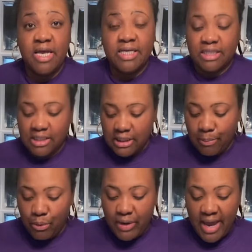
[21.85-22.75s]
It's a
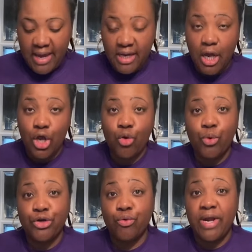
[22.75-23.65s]
simple cake.
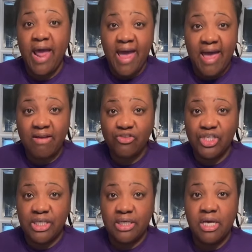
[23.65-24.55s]
We're doing a half
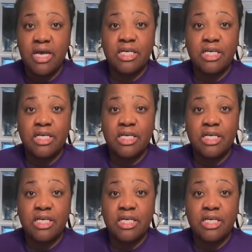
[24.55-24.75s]
sheet.